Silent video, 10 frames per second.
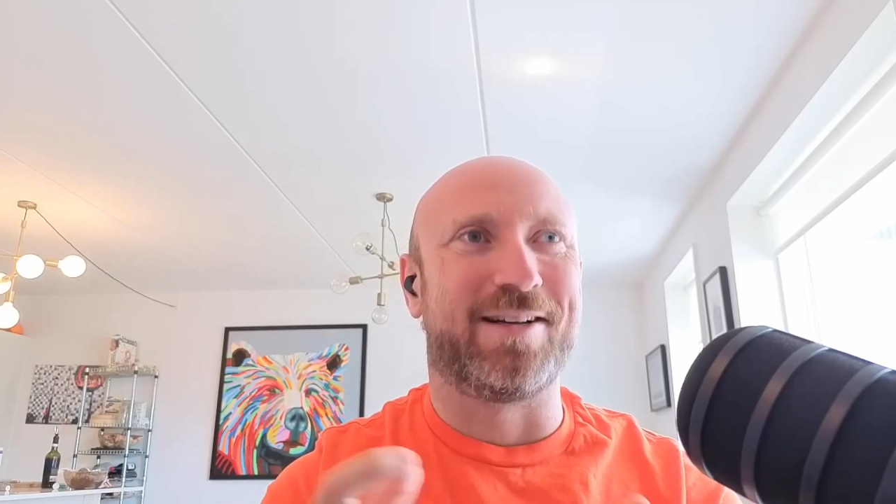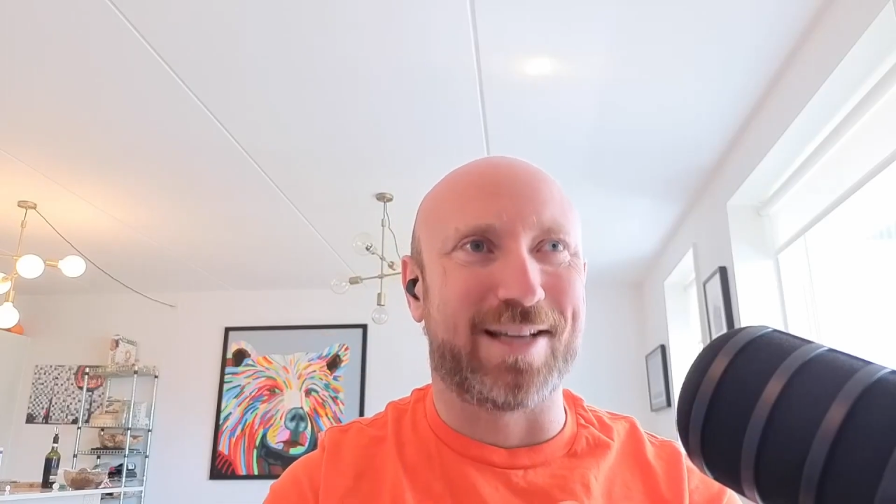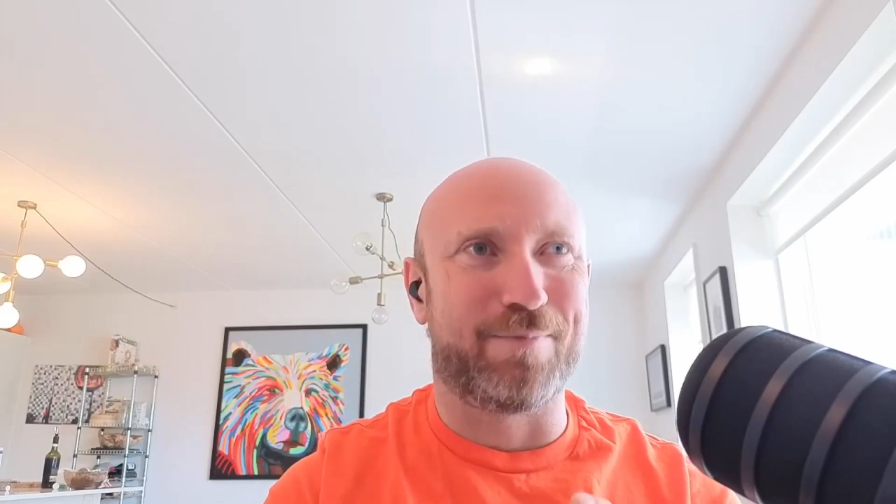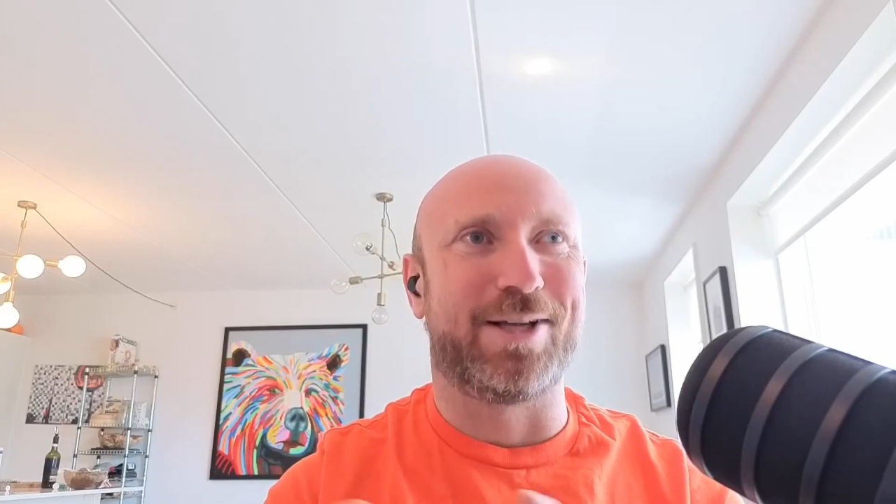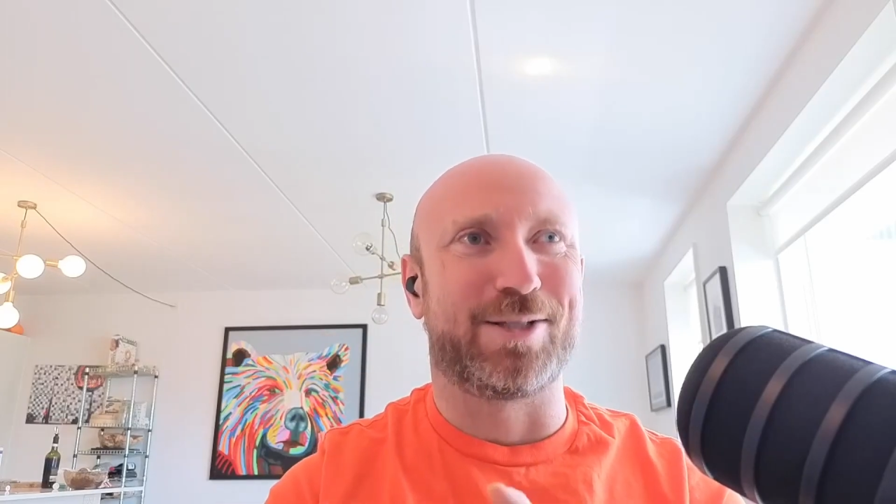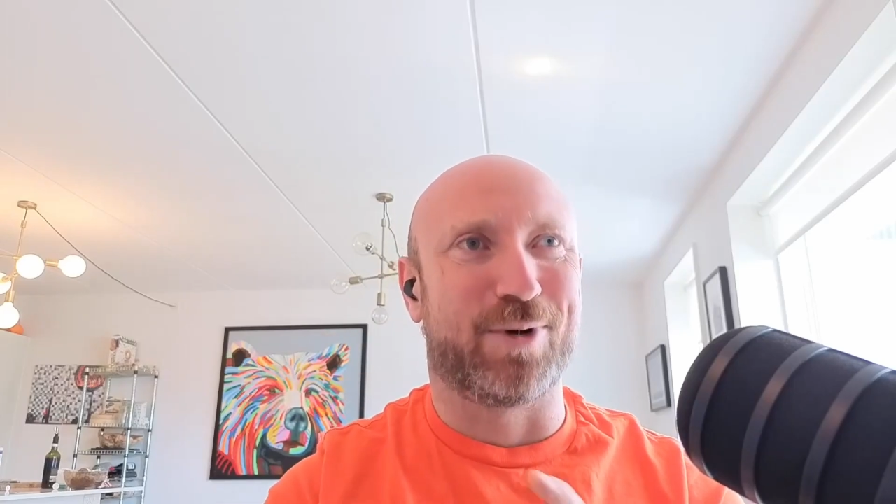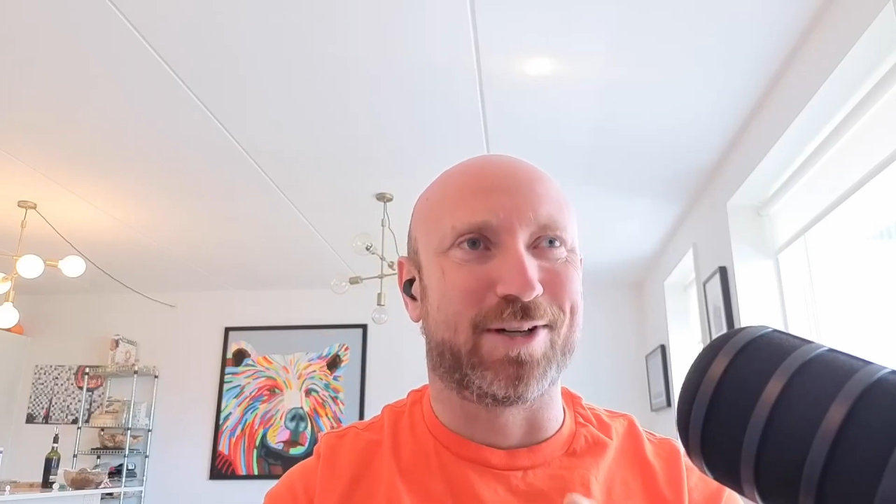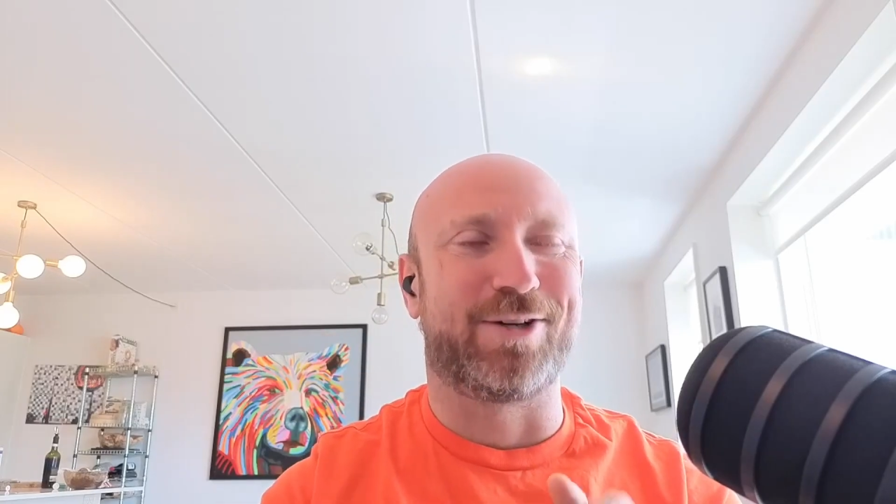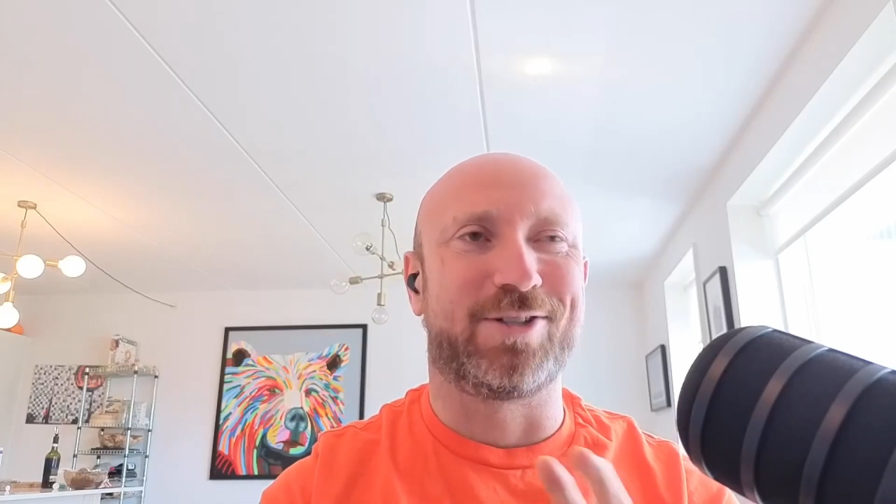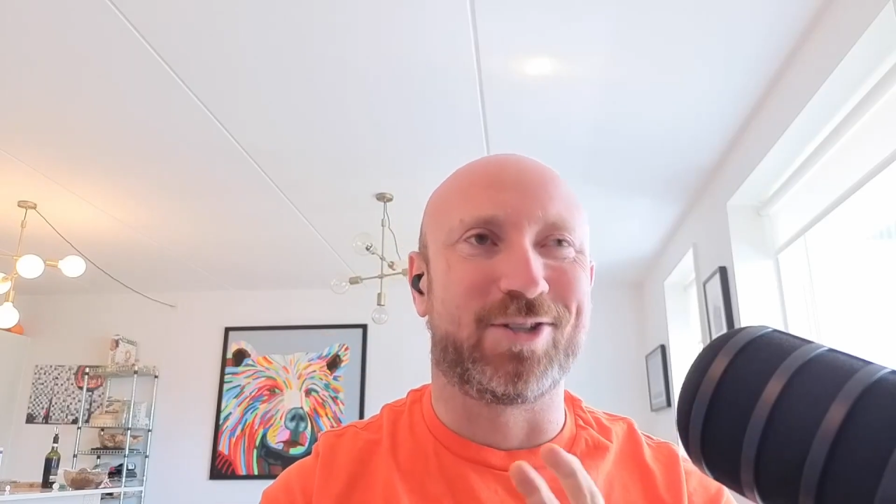of debt-based
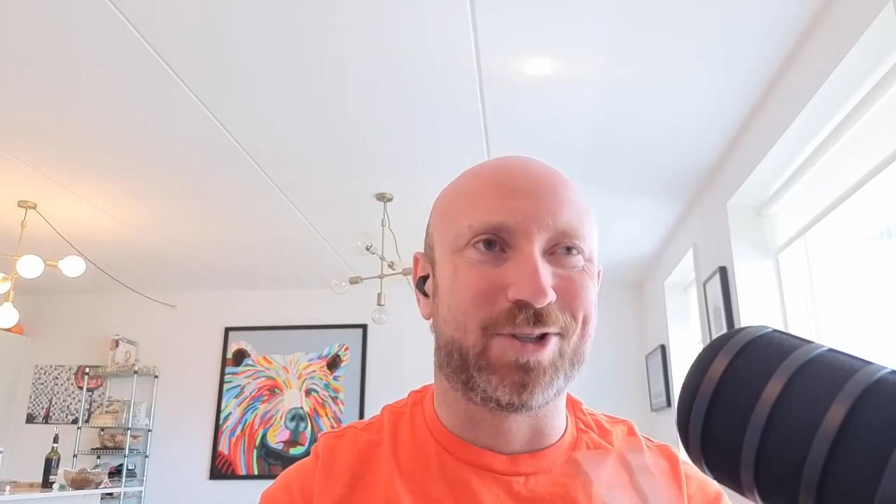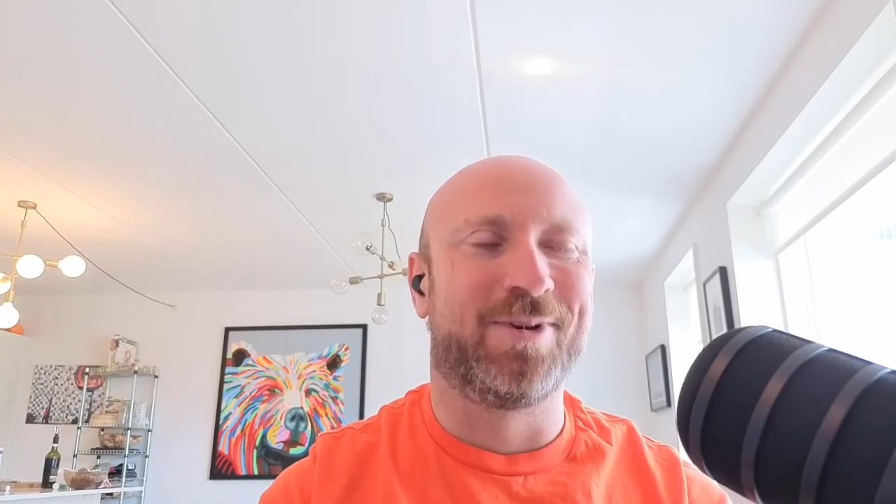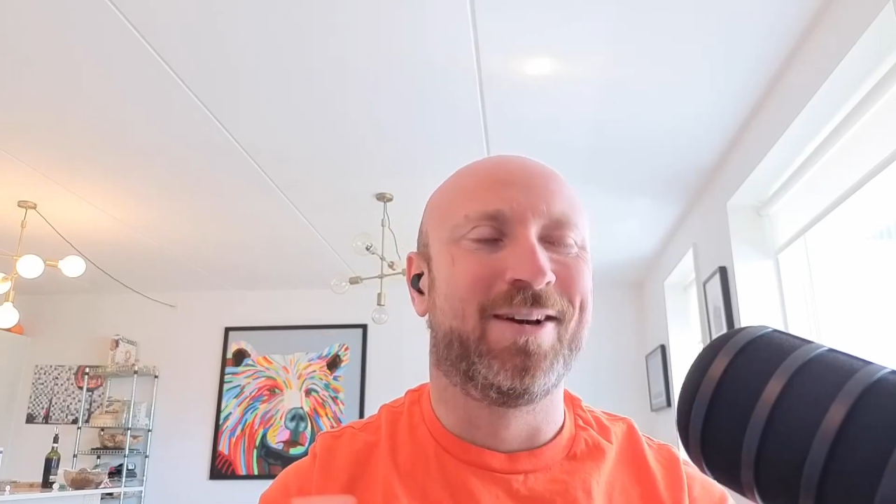monetary system.